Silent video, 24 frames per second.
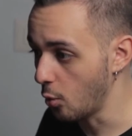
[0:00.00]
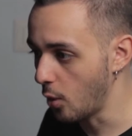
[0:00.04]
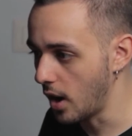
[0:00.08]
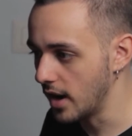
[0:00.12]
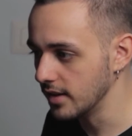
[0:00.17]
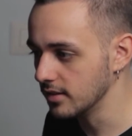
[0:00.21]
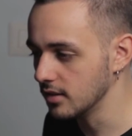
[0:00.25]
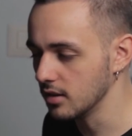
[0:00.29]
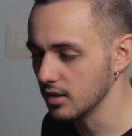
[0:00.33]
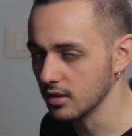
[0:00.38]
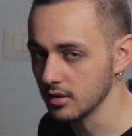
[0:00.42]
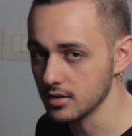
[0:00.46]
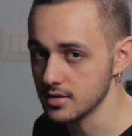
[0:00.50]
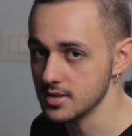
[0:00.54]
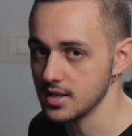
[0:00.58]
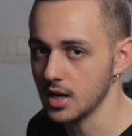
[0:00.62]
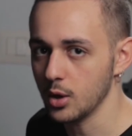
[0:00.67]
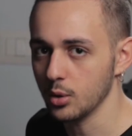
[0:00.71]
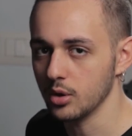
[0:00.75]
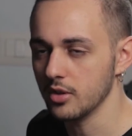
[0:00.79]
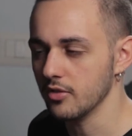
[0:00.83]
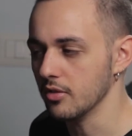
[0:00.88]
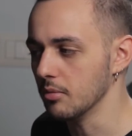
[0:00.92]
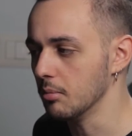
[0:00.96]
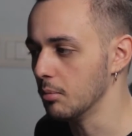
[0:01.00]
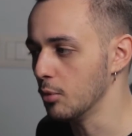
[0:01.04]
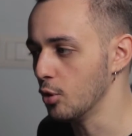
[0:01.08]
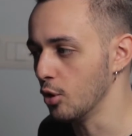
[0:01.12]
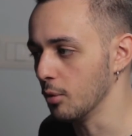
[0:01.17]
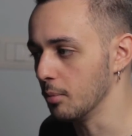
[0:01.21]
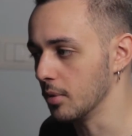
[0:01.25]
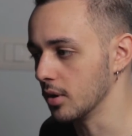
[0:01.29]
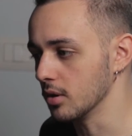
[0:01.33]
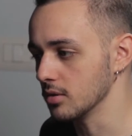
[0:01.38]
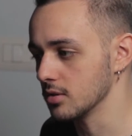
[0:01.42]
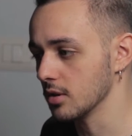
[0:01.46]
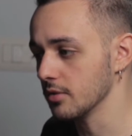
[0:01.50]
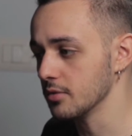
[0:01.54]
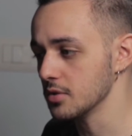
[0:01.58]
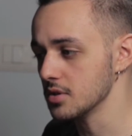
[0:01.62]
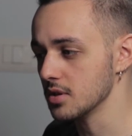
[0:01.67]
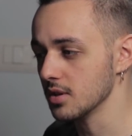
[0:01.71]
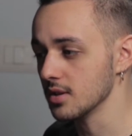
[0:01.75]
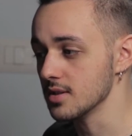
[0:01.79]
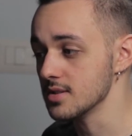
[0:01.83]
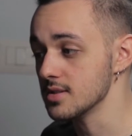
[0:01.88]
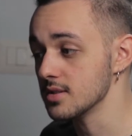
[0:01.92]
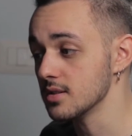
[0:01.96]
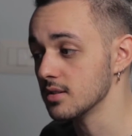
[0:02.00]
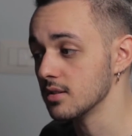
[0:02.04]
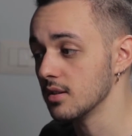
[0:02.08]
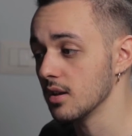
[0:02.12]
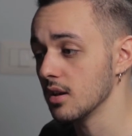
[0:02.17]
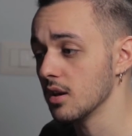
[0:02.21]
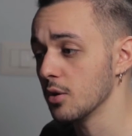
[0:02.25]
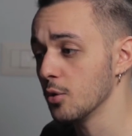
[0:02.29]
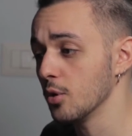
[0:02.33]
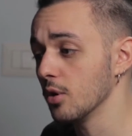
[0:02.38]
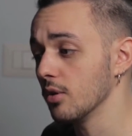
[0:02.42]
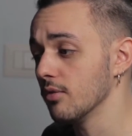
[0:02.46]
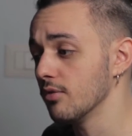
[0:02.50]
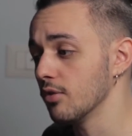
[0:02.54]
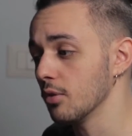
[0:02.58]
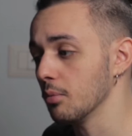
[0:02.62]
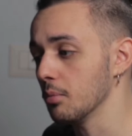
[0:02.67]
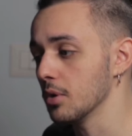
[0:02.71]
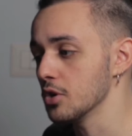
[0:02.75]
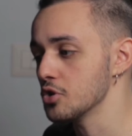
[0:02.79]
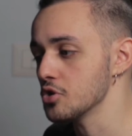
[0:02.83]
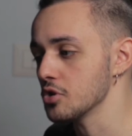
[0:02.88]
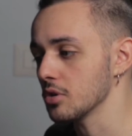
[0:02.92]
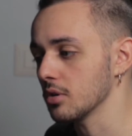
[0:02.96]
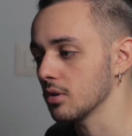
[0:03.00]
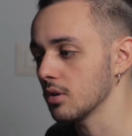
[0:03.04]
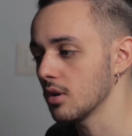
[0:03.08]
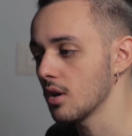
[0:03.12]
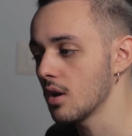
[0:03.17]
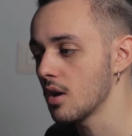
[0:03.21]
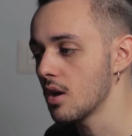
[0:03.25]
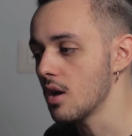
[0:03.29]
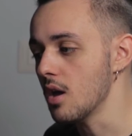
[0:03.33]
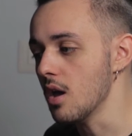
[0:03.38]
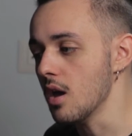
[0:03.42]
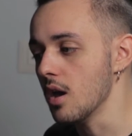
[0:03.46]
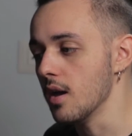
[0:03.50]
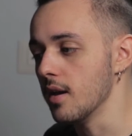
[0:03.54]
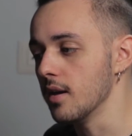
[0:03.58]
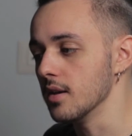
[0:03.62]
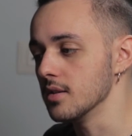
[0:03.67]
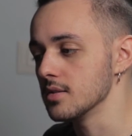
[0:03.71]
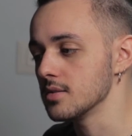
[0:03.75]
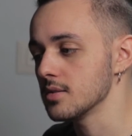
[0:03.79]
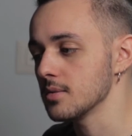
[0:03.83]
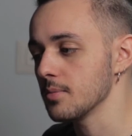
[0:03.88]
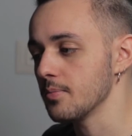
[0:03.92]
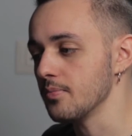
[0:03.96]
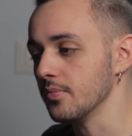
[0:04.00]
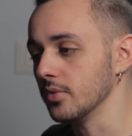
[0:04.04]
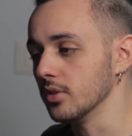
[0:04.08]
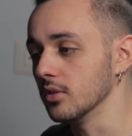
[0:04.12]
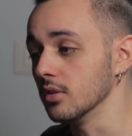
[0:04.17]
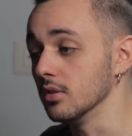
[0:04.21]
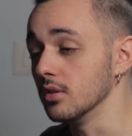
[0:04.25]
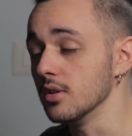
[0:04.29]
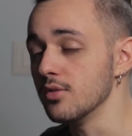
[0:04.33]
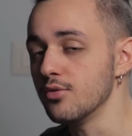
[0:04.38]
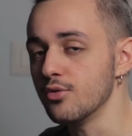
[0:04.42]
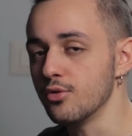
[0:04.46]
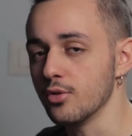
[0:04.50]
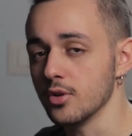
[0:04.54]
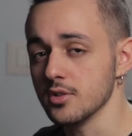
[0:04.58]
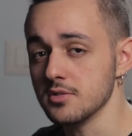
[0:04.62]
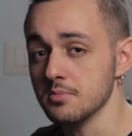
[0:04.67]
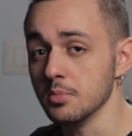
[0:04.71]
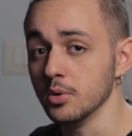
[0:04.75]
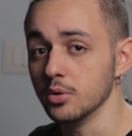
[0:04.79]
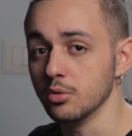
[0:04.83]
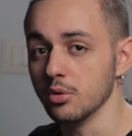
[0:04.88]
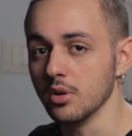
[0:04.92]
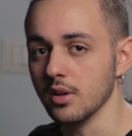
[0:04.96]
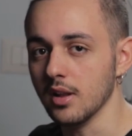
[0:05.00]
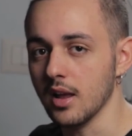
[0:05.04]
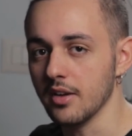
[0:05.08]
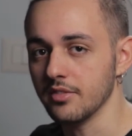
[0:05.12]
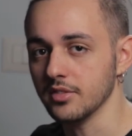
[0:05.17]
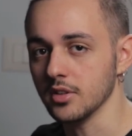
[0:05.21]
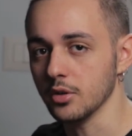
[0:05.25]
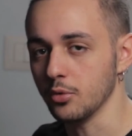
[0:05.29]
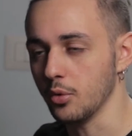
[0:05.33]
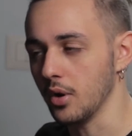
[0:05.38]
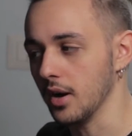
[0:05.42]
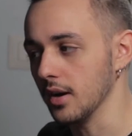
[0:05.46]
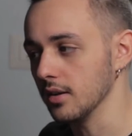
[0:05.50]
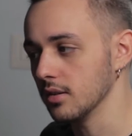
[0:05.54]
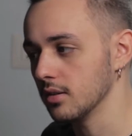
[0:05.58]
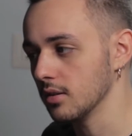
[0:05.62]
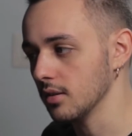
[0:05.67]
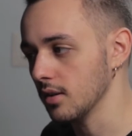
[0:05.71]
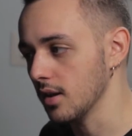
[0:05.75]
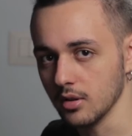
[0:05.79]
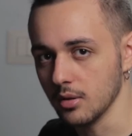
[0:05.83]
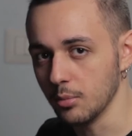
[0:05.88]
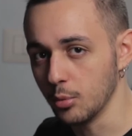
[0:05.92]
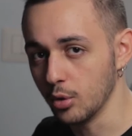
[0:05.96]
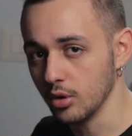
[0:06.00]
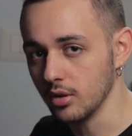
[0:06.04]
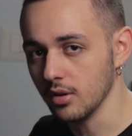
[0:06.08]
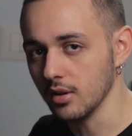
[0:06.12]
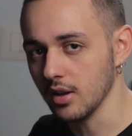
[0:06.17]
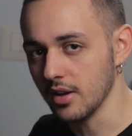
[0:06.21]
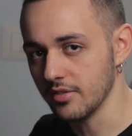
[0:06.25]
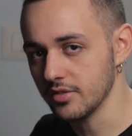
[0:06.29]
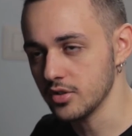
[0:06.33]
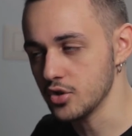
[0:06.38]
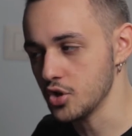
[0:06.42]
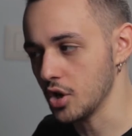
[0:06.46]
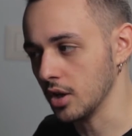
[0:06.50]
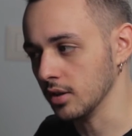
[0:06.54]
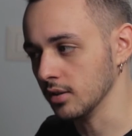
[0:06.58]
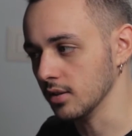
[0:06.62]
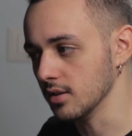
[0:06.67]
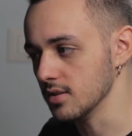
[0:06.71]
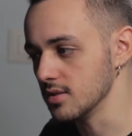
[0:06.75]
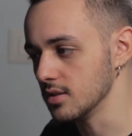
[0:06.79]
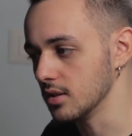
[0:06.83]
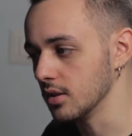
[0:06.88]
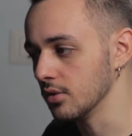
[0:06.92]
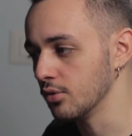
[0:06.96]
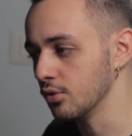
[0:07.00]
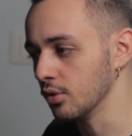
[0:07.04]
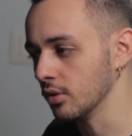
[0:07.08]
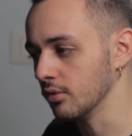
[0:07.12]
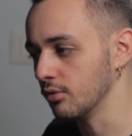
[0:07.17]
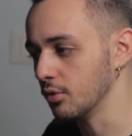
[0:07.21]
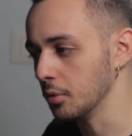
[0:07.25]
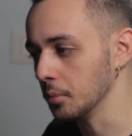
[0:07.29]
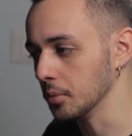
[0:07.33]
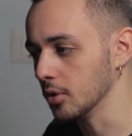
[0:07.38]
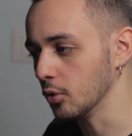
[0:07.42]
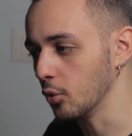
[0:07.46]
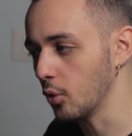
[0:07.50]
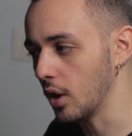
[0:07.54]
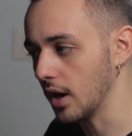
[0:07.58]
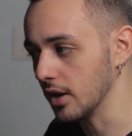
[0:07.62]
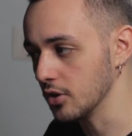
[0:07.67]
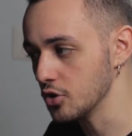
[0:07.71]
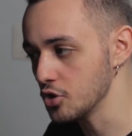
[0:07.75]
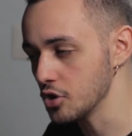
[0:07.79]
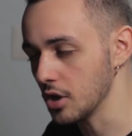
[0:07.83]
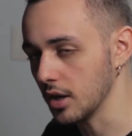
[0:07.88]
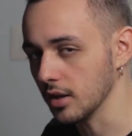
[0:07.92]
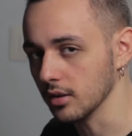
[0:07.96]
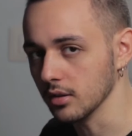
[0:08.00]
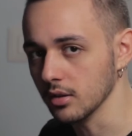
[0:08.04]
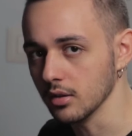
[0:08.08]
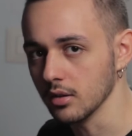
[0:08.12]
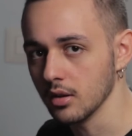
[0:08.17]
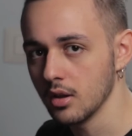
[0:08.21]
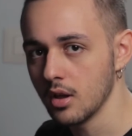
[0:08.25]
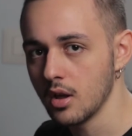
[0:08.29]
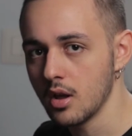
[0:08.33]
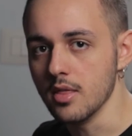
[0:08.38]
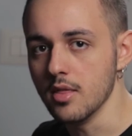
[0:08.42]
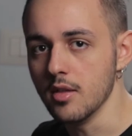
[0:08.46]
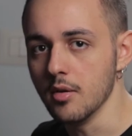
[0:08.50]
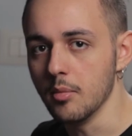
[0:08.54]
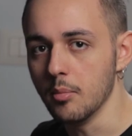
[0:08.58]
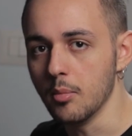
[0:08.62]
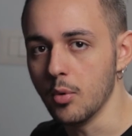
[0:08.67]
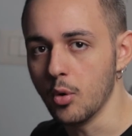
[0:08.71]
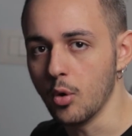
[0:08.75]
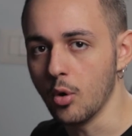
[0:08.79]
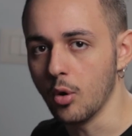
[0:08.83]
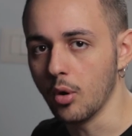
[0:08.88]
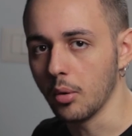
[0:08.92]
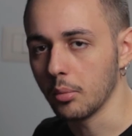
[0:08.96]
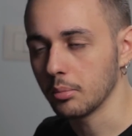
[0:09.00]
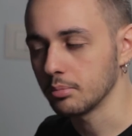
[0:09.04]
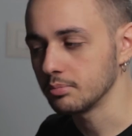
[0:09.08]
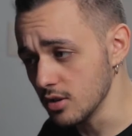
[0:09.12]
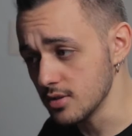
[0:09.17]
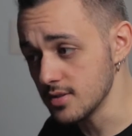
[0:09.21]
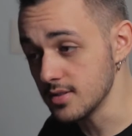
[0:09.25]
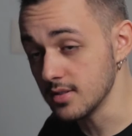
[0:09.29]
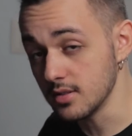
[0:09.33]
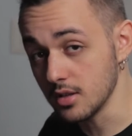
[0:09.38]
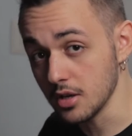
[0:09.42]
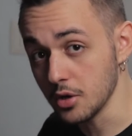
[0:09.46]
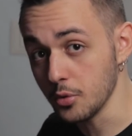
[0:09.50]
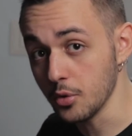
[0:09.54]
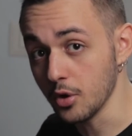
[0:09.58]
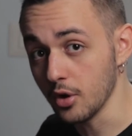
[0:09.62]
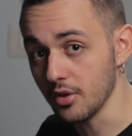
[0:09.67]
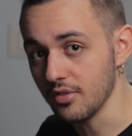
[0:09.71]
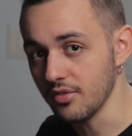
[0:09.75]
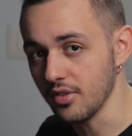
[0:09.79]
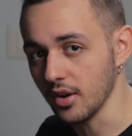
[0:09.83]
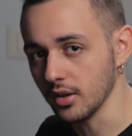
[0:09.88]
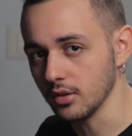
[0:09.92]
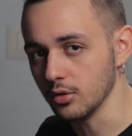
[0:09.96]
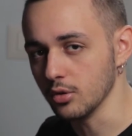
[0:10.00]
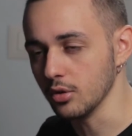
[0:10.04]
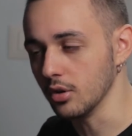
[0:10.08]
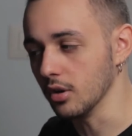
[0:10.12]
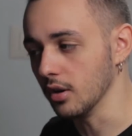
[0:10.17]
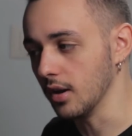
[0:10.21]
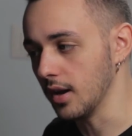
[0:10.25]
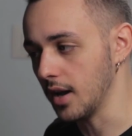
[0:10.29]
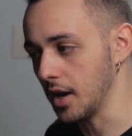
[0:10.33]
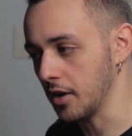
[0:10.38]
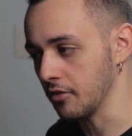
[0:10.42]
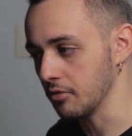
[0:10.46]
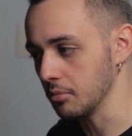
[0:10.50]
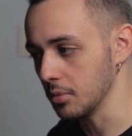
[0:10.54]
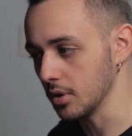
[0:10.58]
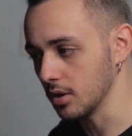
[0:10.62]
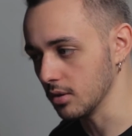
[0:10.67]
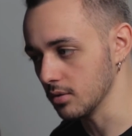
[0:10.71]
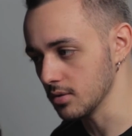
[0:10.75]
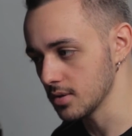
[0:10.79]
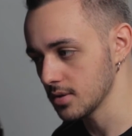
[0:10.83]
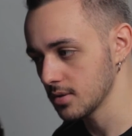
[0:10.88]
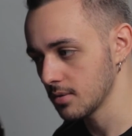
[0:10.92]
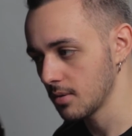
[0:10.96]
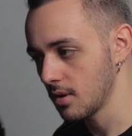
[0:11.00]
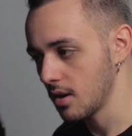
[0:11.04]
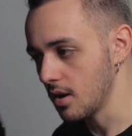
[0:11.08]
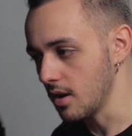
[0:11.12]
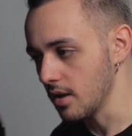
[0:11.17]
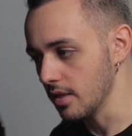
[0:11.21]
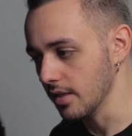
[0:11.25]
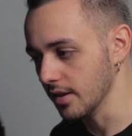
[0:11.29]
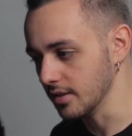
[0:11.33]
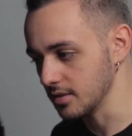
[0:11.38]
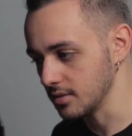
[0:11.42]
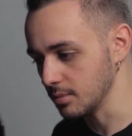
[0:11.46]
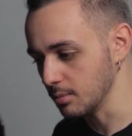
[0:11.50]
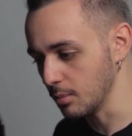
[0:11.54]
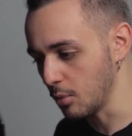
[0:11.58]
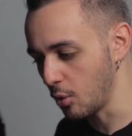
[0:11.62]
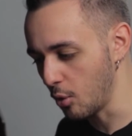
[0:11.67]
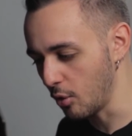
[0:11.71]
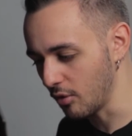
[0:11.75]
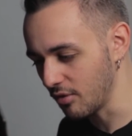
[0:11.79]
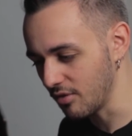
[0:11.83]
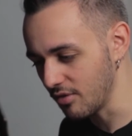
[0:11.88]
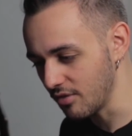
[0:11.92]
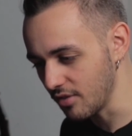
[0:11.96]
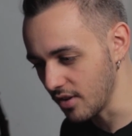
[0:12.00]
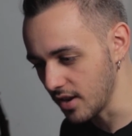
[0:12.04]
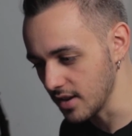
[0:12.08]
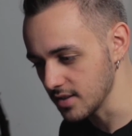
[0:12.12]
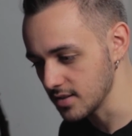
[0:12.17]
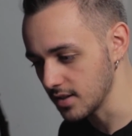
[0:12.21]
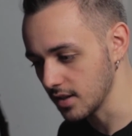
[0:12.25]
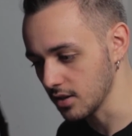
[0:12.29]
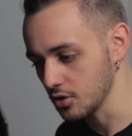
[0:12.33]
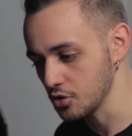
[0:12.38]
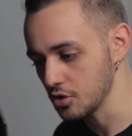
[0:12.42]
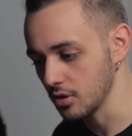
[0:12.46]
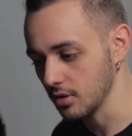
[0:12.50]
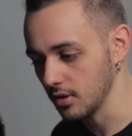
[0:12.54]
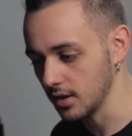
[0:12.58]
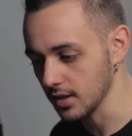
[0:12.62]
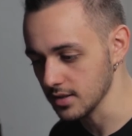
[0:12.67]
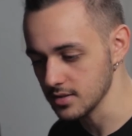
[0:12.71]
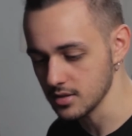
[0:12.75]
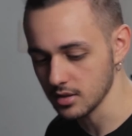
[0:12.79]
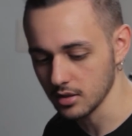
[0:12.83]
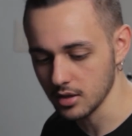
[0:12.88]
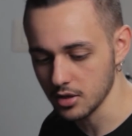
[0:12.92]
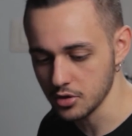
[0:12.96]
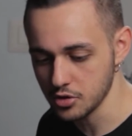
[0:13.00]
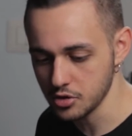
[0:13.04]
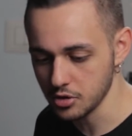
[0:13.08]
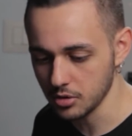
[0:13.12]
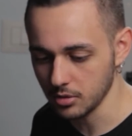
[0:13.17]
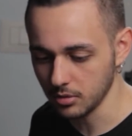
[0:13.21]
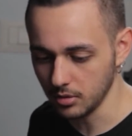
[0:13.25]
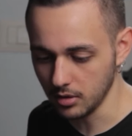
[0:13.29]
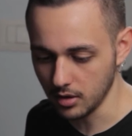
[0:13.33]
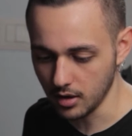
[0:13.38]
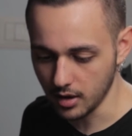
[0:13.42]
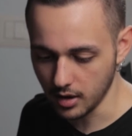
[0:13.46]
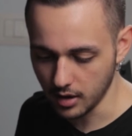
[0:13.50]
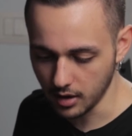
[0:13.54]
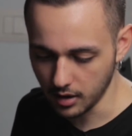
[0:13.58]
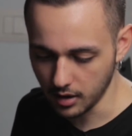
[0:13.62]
widening the sound even more, because obviously stereo information is the difference between left and right. The more the left channel is different from the right channel, the more stereo effect you're gonna have, because there's more phase cancellation.